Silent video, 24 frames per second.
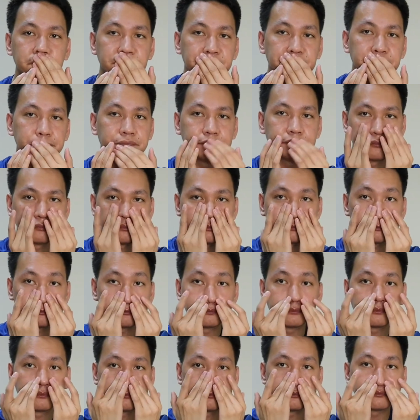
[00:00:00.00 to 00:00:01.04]

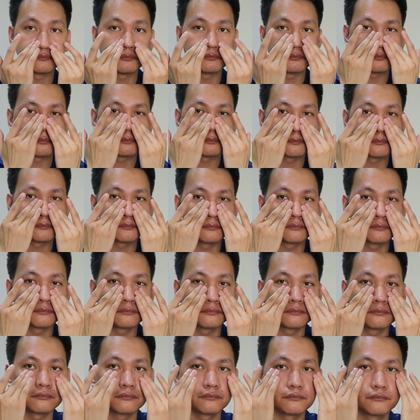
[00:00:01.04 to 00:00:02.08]

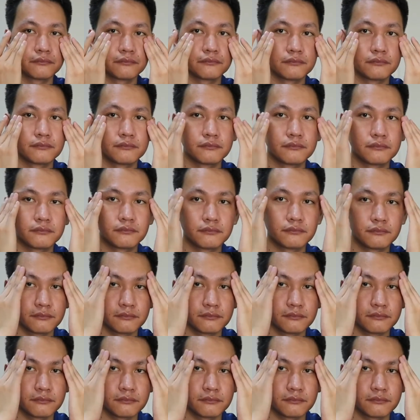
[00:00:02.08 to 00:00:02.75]
[no speech]